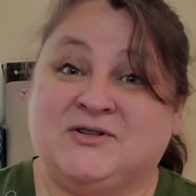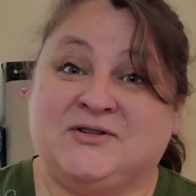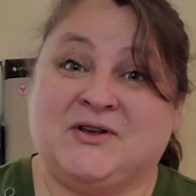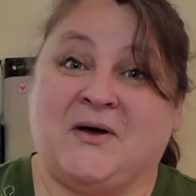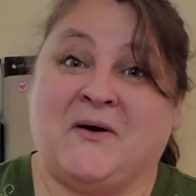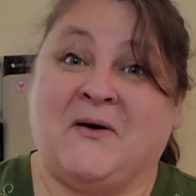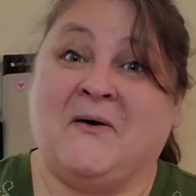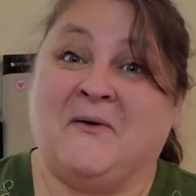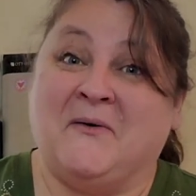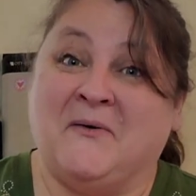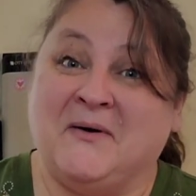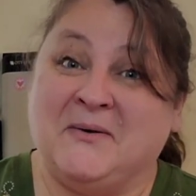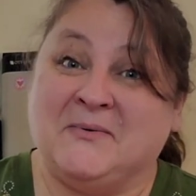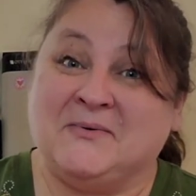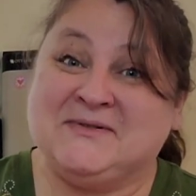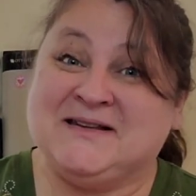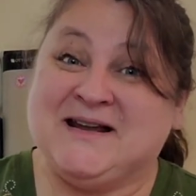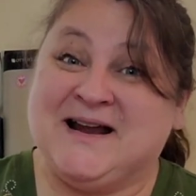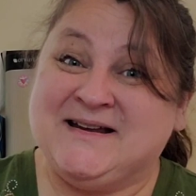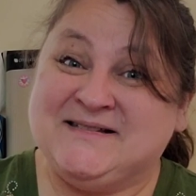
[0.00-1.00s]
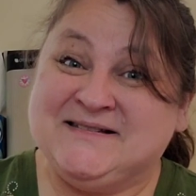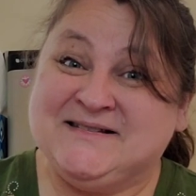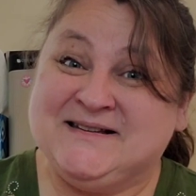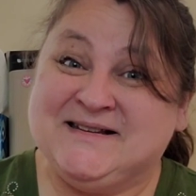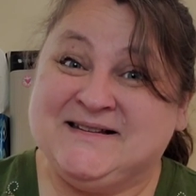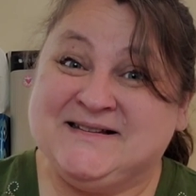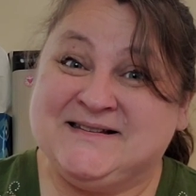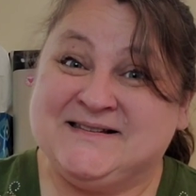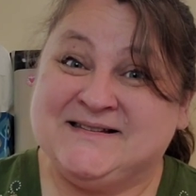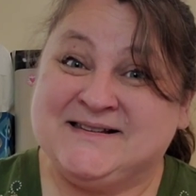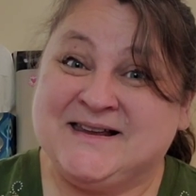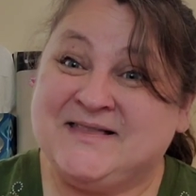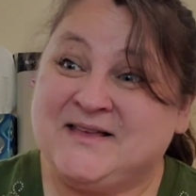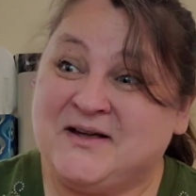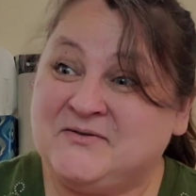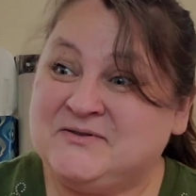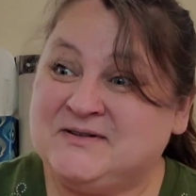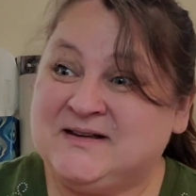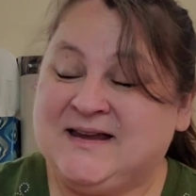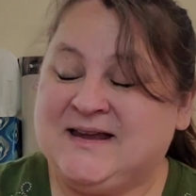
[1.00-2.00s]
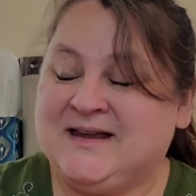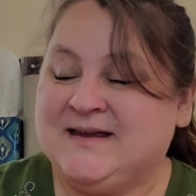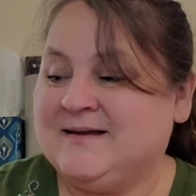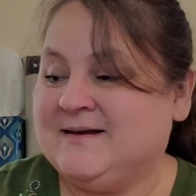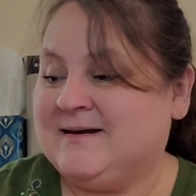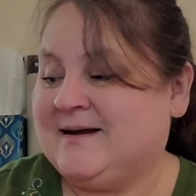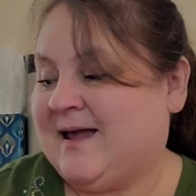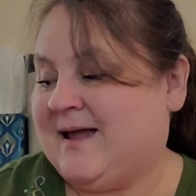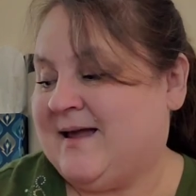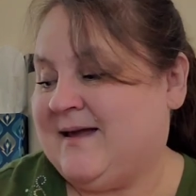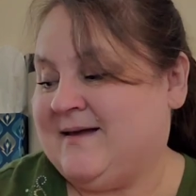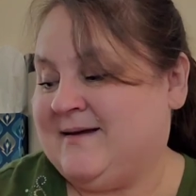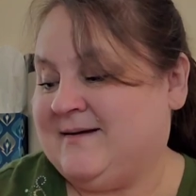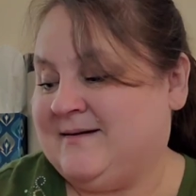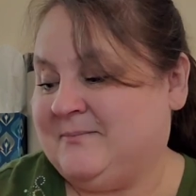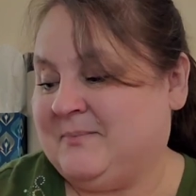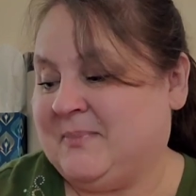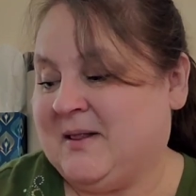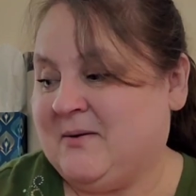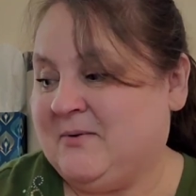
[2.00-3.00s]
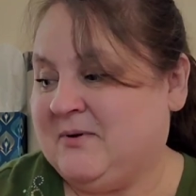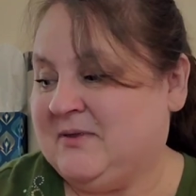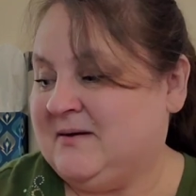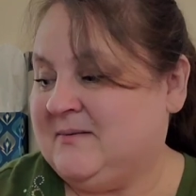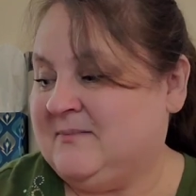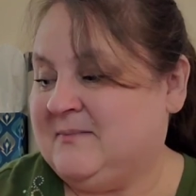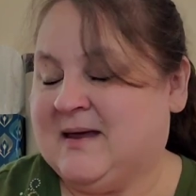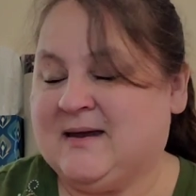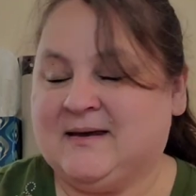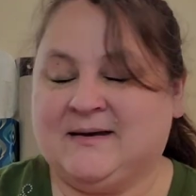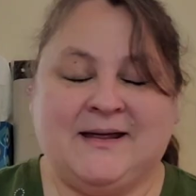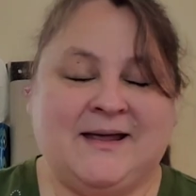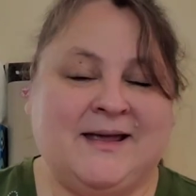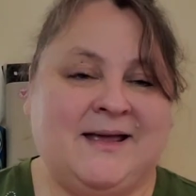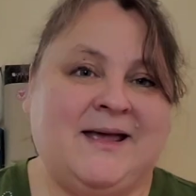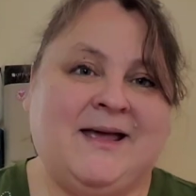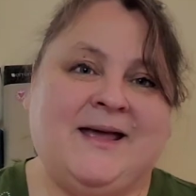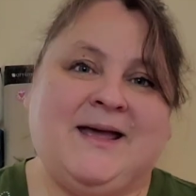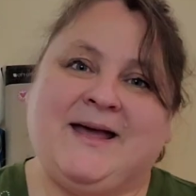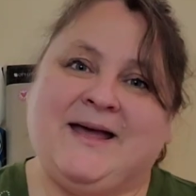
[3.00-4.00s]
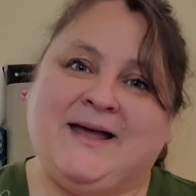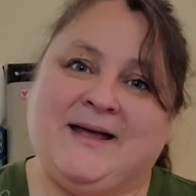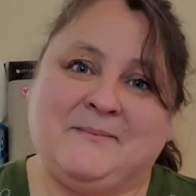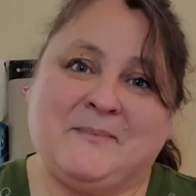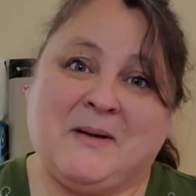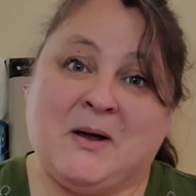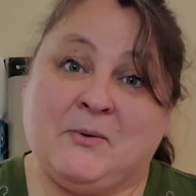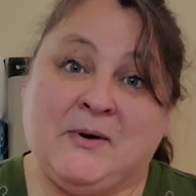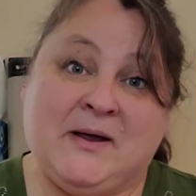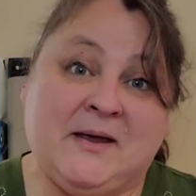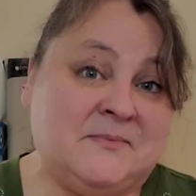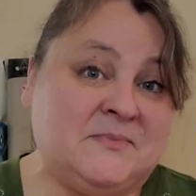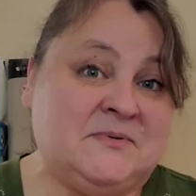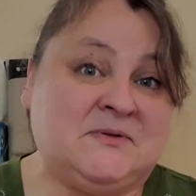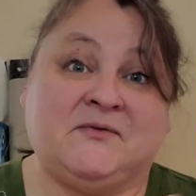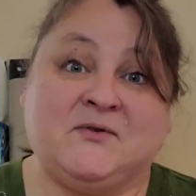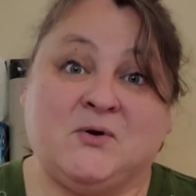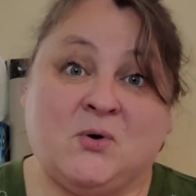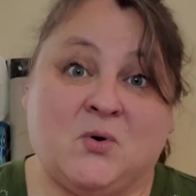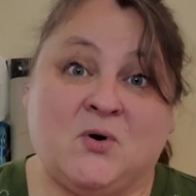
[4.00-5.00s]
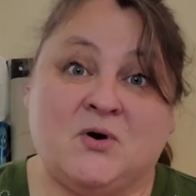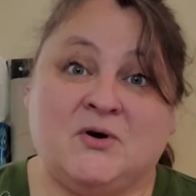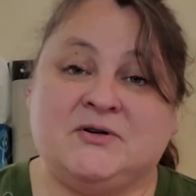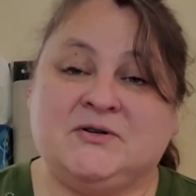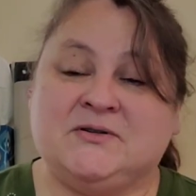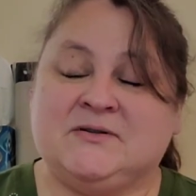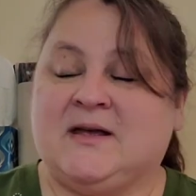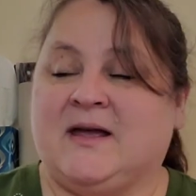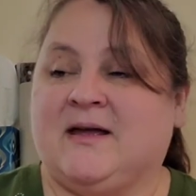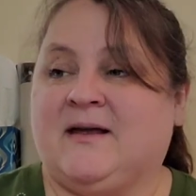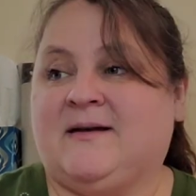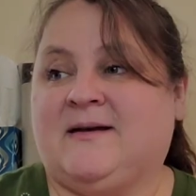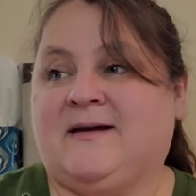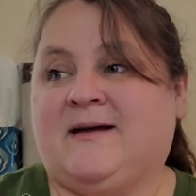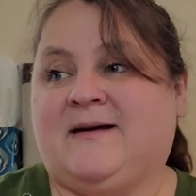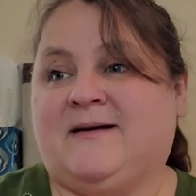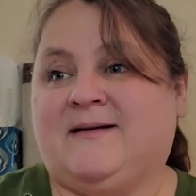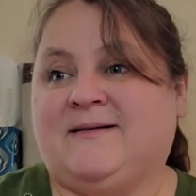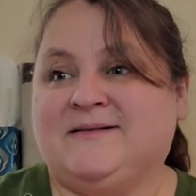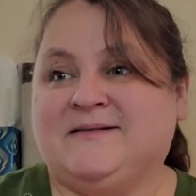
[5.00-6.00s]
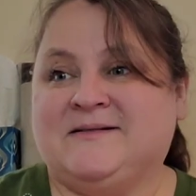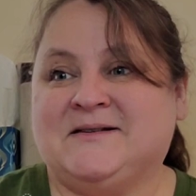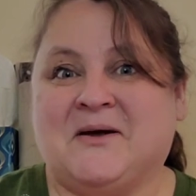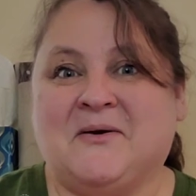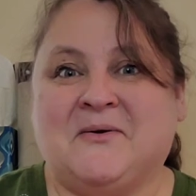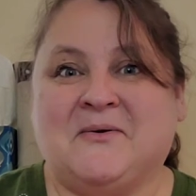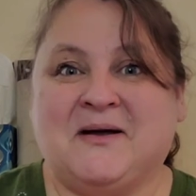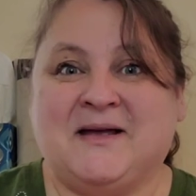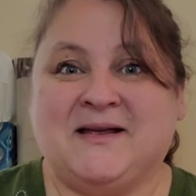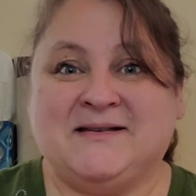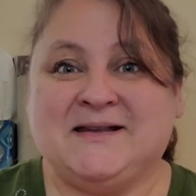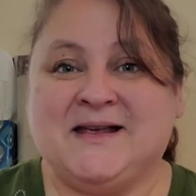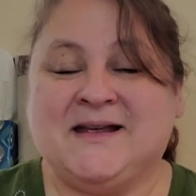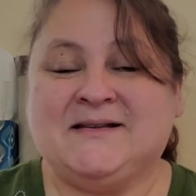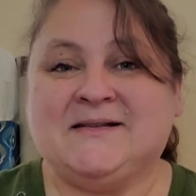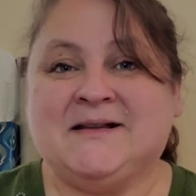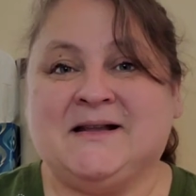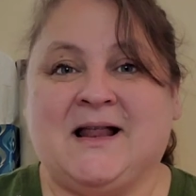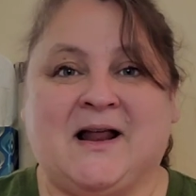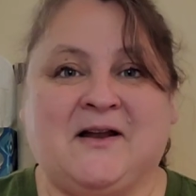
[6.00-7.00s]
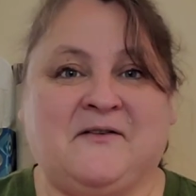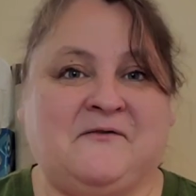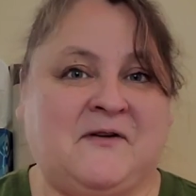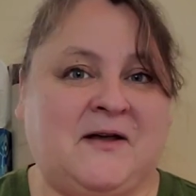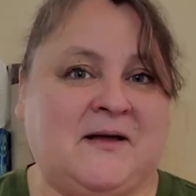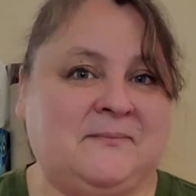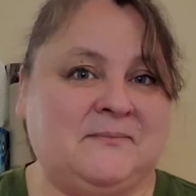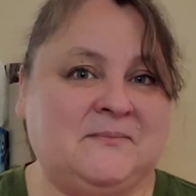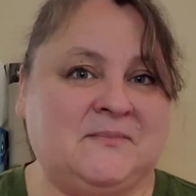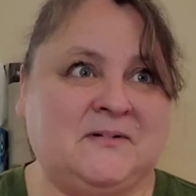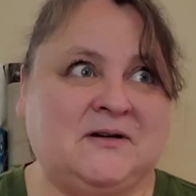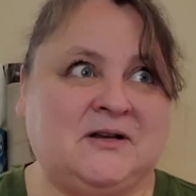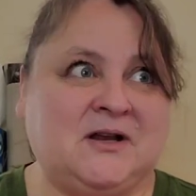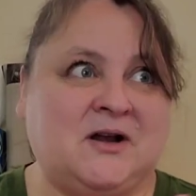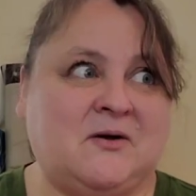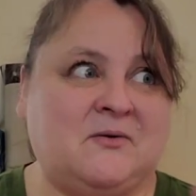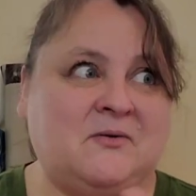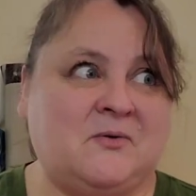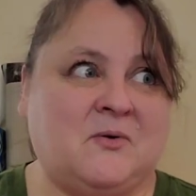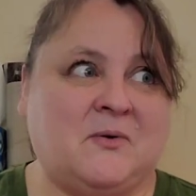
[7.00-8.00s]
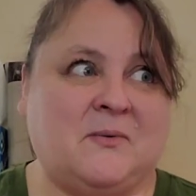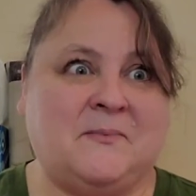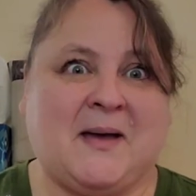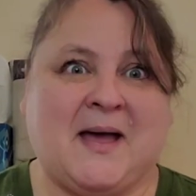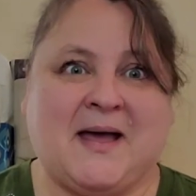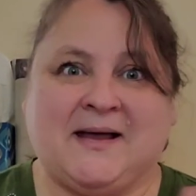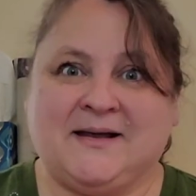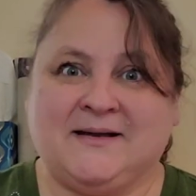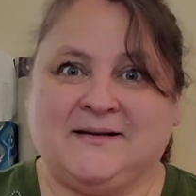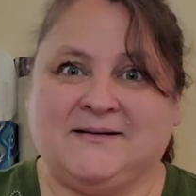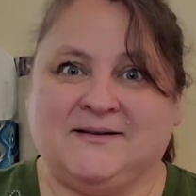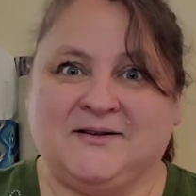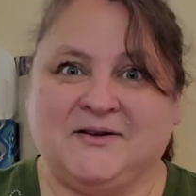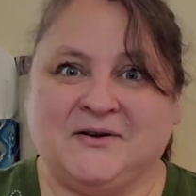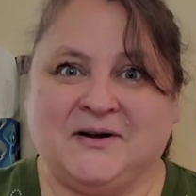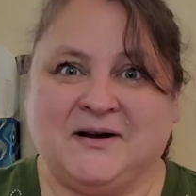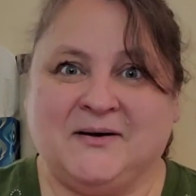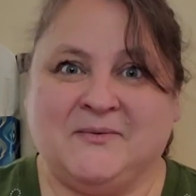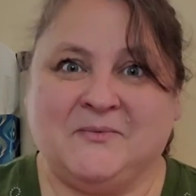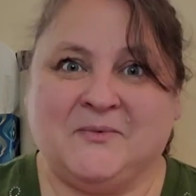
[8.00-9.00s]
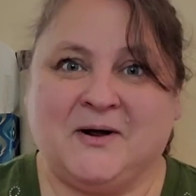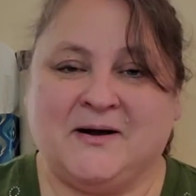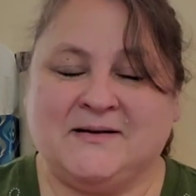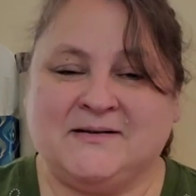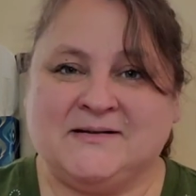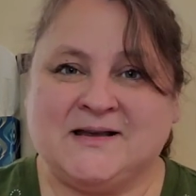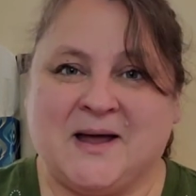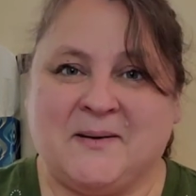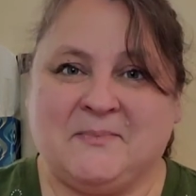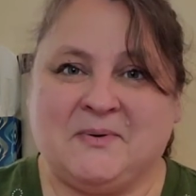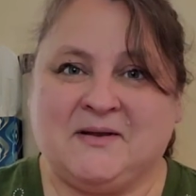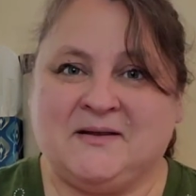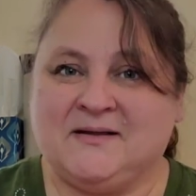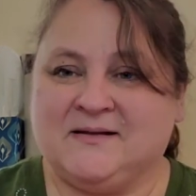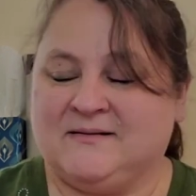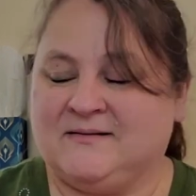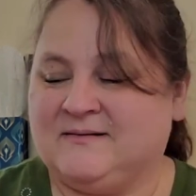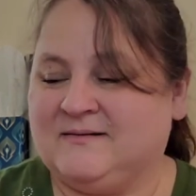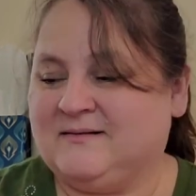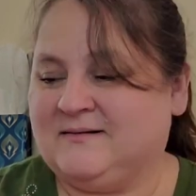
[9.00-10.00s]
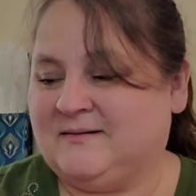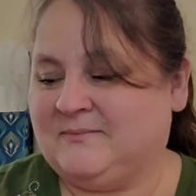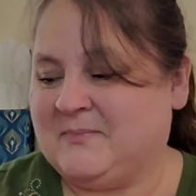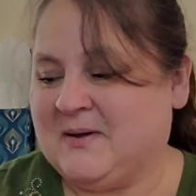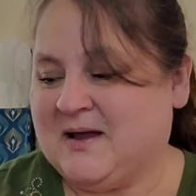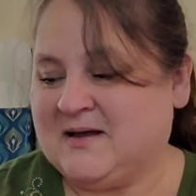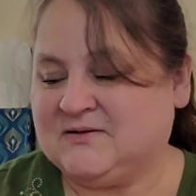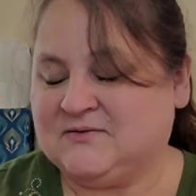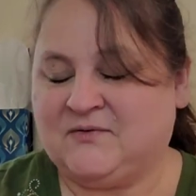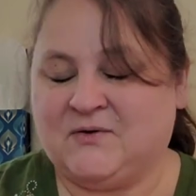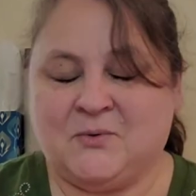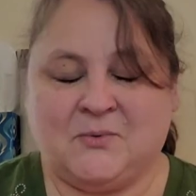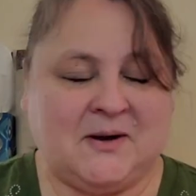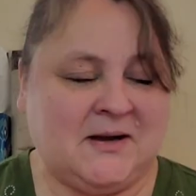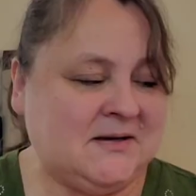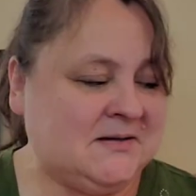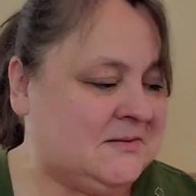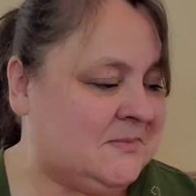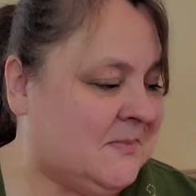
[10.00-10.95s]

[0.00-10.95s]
So it was nice to see those again and play with them and, and my whips, of course. And uh, so it's, it's a lot of fun, you know, going back and looking at what's happened the, the past few weeks.